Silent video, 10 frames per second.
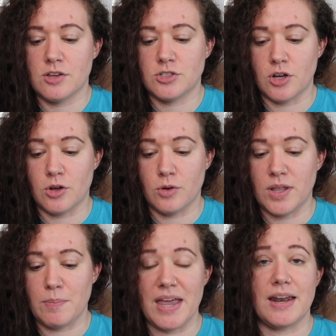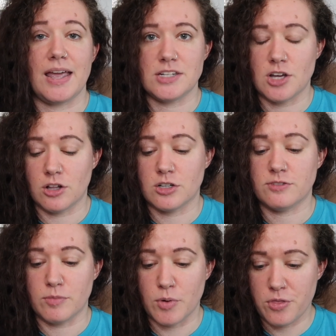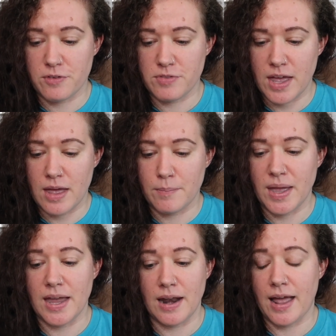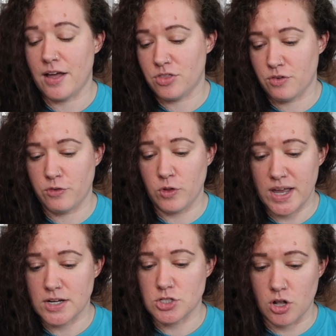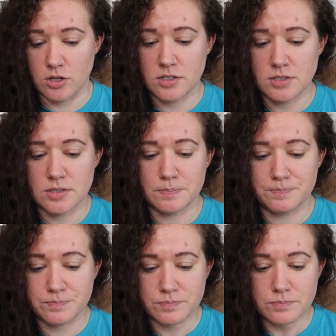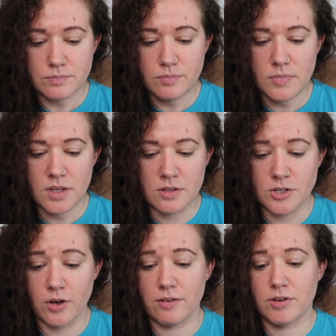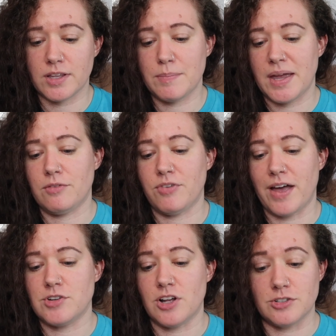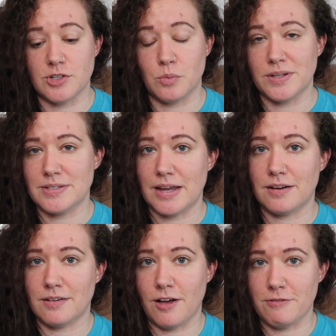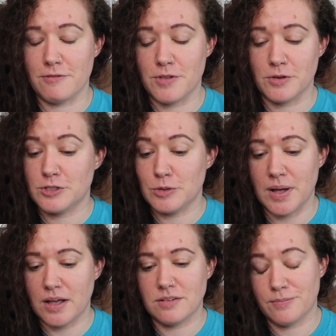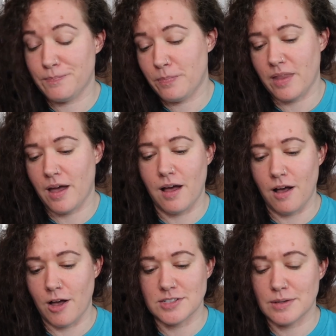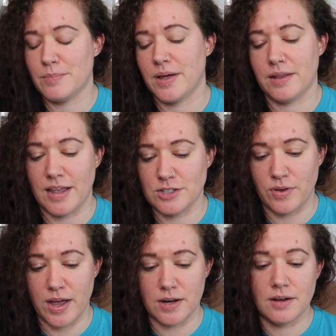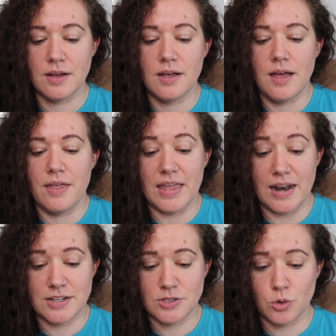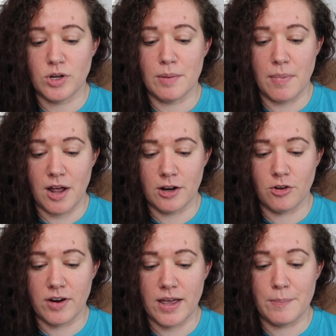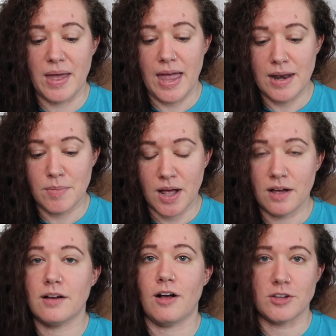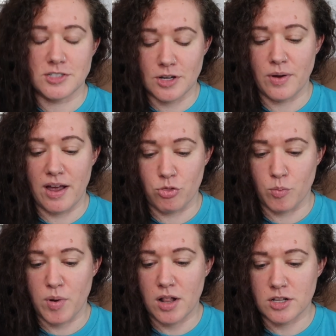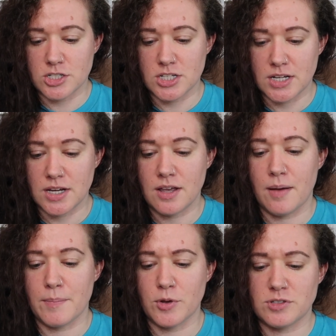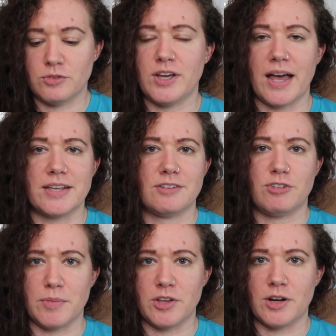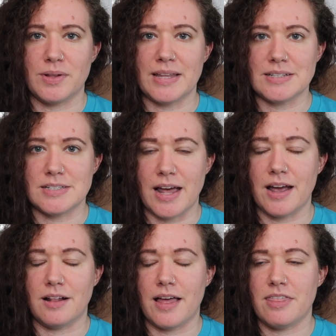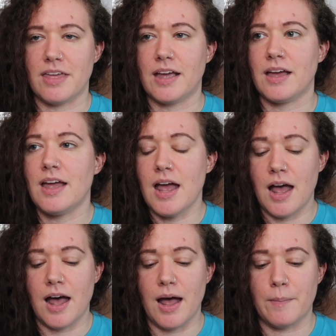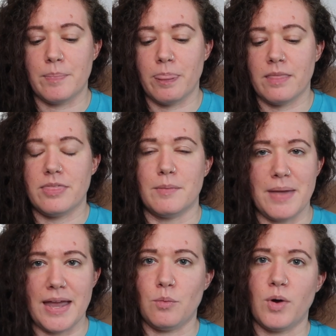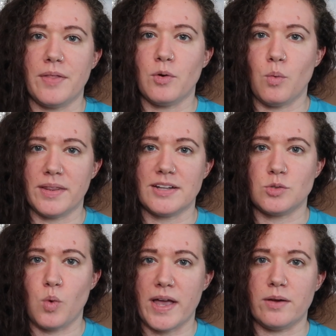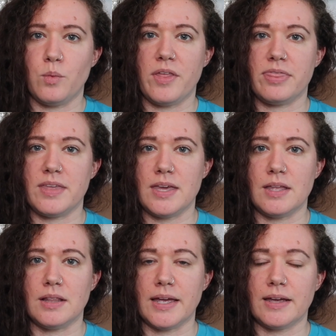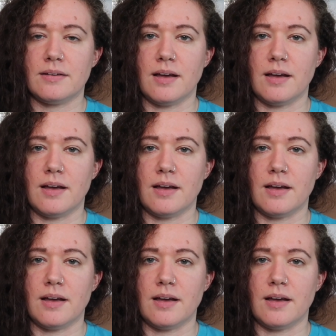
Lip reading: so they paid $8 for both of them, and I got the full $8. So I really made $5.01 off of those 2 mugs. Not awesome, but that's fine. Then I sold a monogram end mug, also Anthropologie. Most of you guys are familiar with that style, I think. The main one, the one that's white with the like